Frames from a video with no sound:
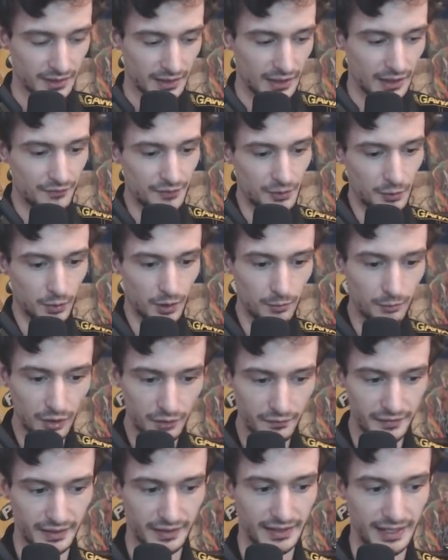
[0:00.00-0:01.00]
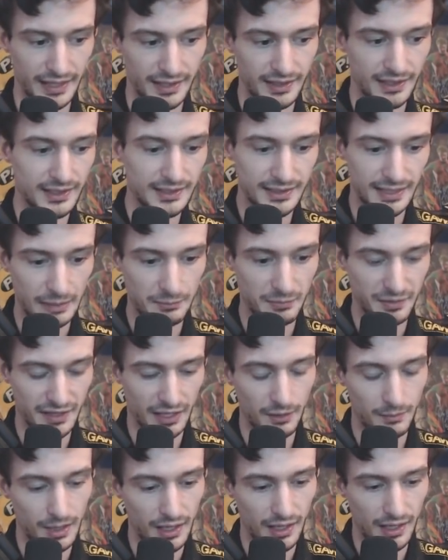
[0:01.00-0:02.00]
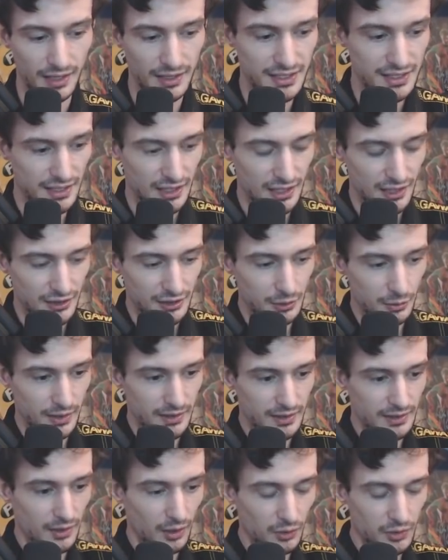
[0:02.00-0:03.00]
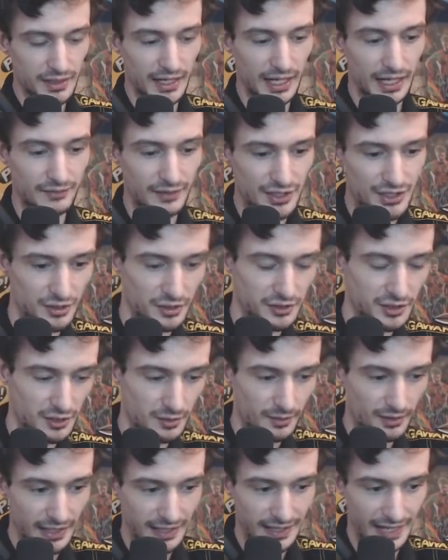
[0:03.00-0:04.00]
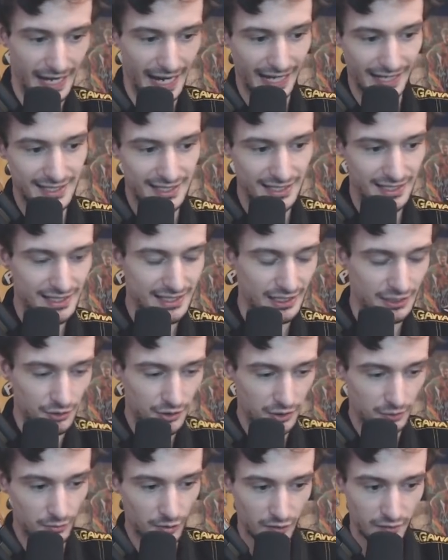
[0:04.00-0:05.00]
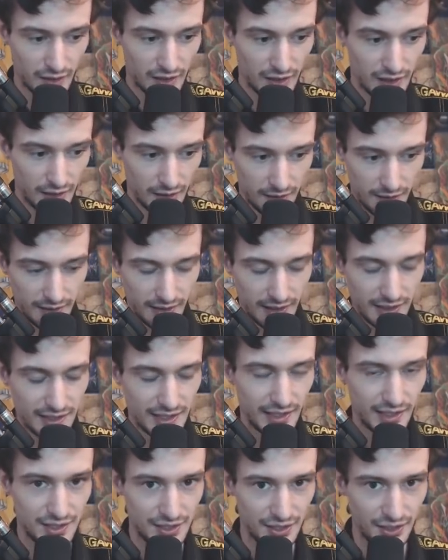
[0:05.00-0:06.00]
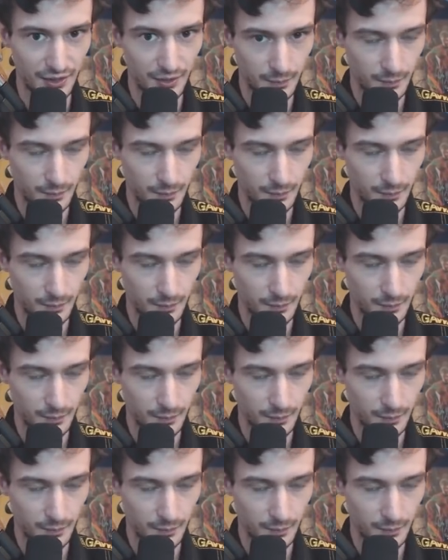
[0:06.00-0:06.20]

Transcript: If you were moving that in game without mods, you would only have a certain like axis that you can move it on, and so.